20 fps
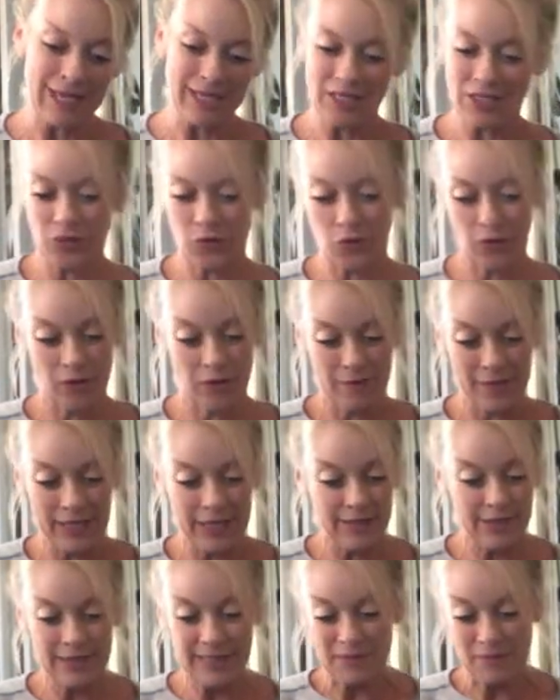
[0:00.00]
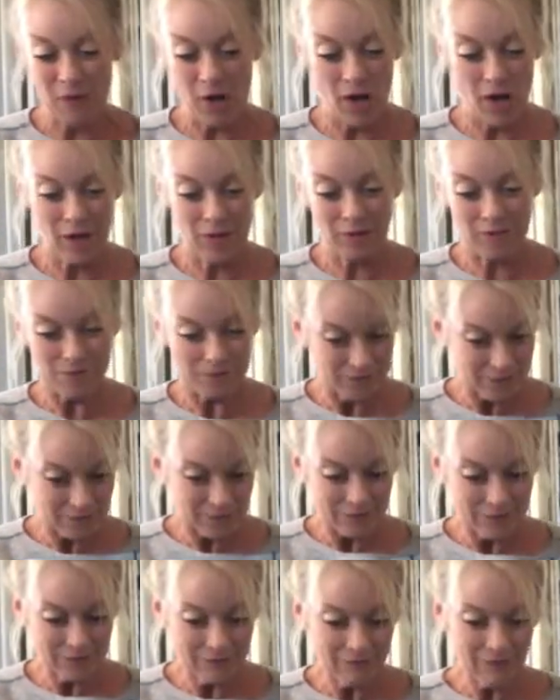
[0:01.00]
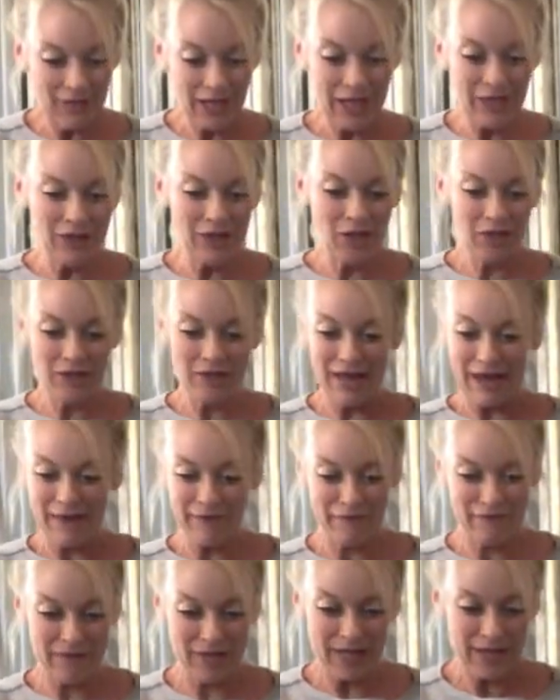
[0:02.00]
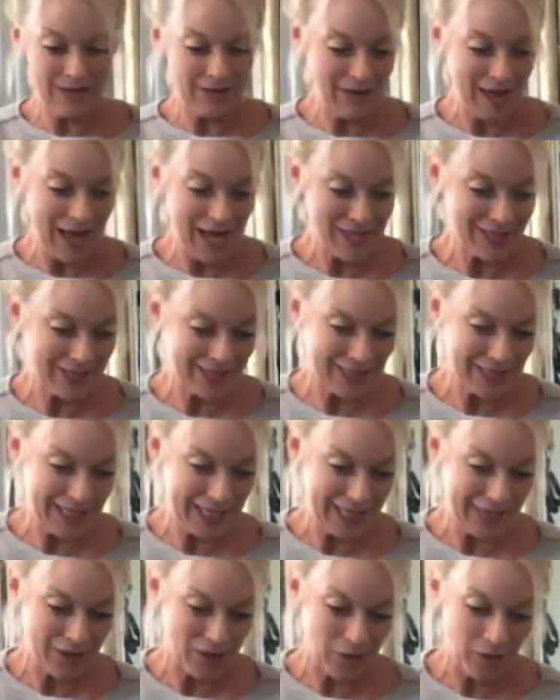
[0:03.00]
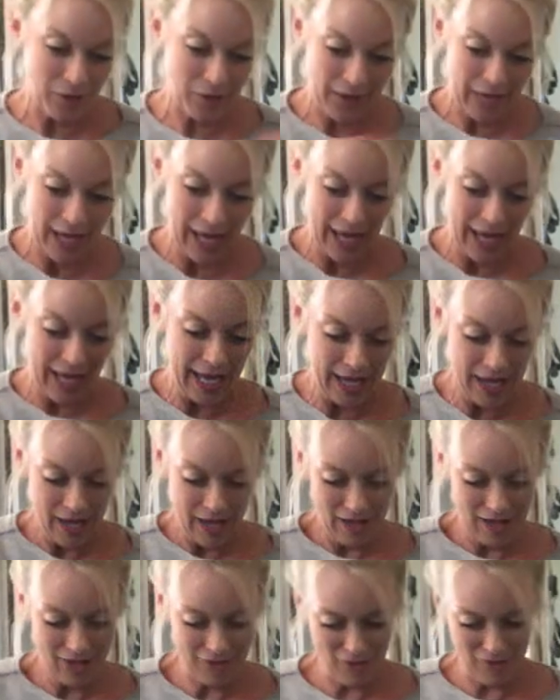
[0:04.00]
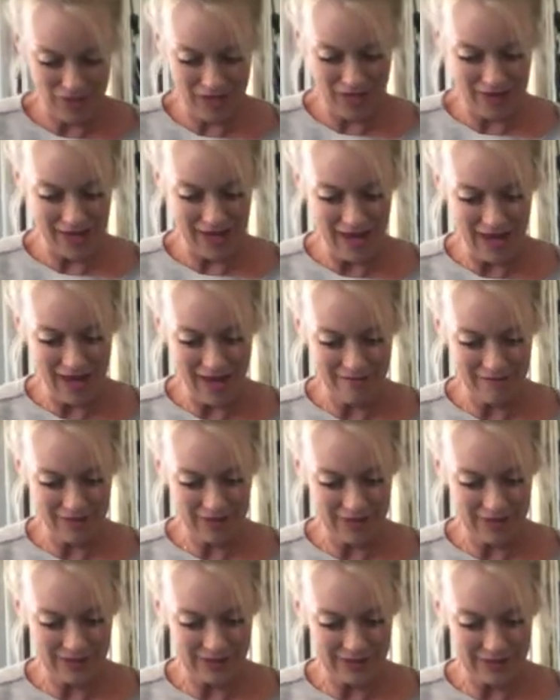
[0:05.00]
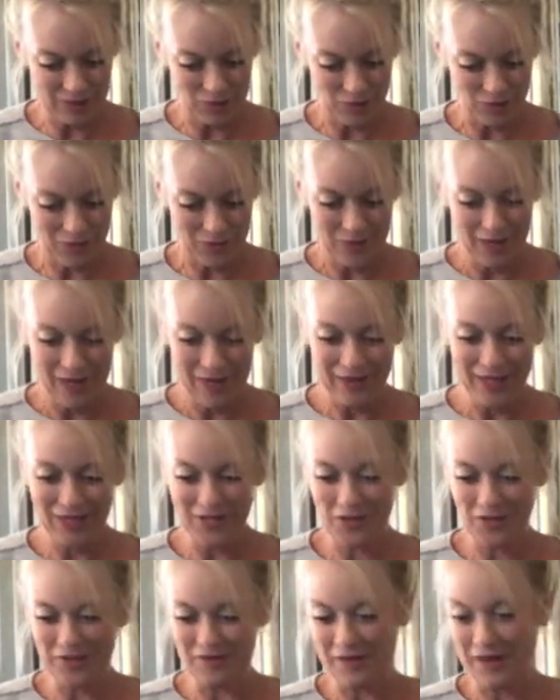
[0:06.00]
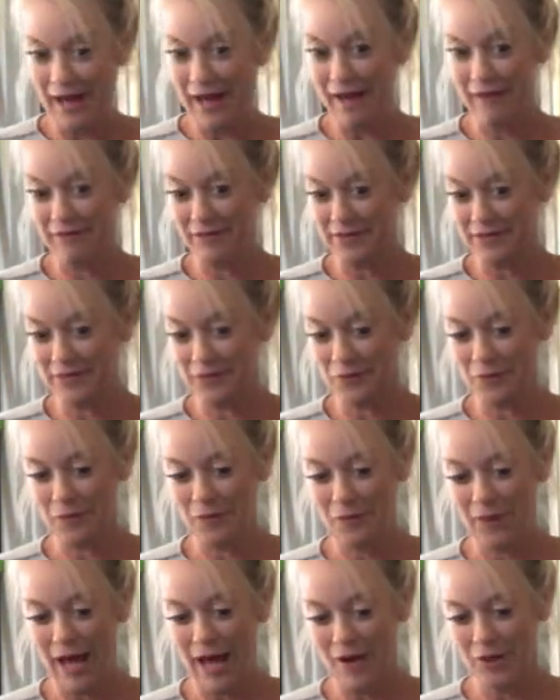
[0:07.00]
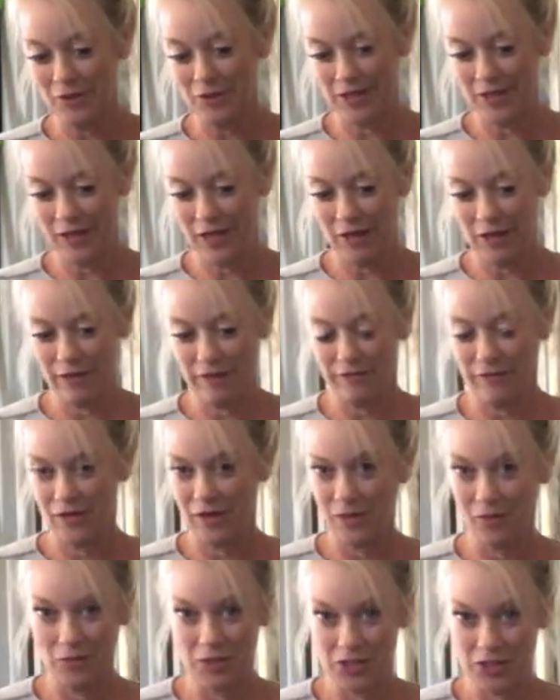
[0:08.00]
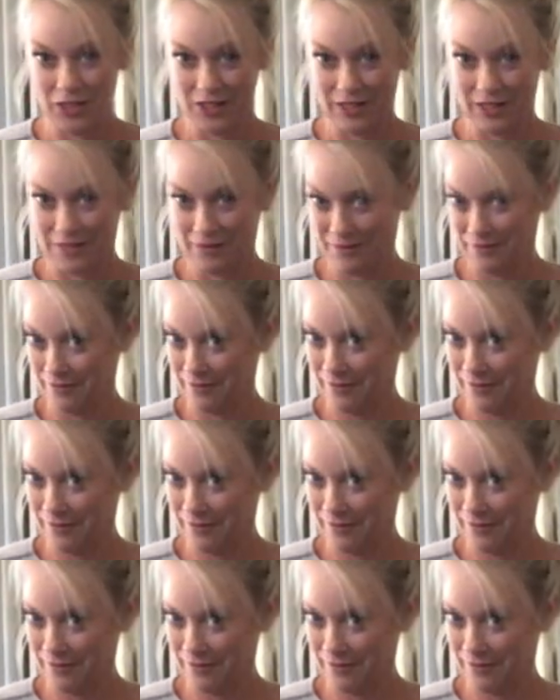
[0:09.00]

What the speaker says: I just order a men's small, and they fit nicely. They're okay. I don't think they don't even have this little pouch thing on the front, which is